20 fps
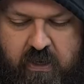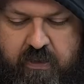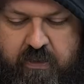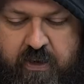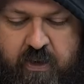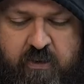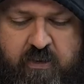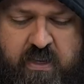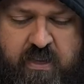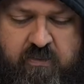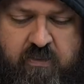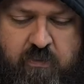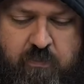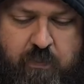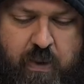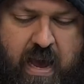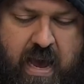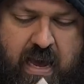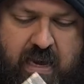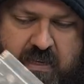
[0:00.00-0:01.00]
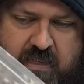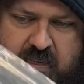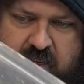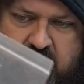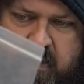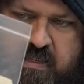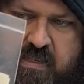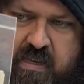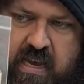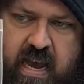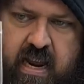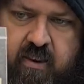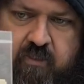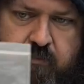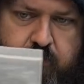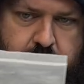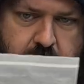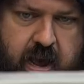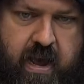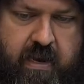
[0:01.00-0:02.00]
There's even bags inside
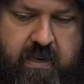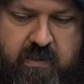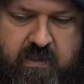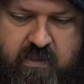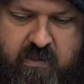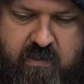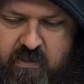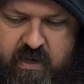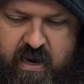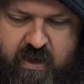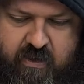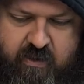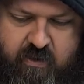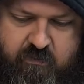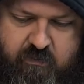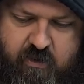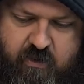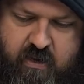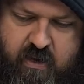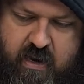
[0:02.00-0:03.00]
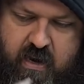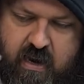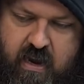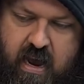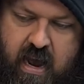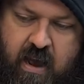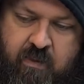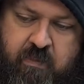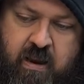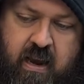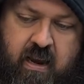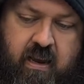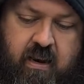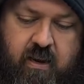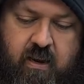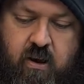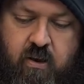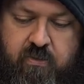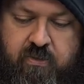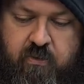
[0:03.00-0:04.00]
of bags now that I'm looking at it. I'm not going
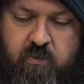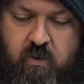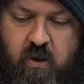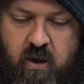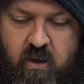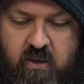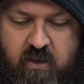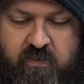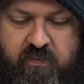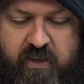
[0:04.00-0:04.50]
to go through all of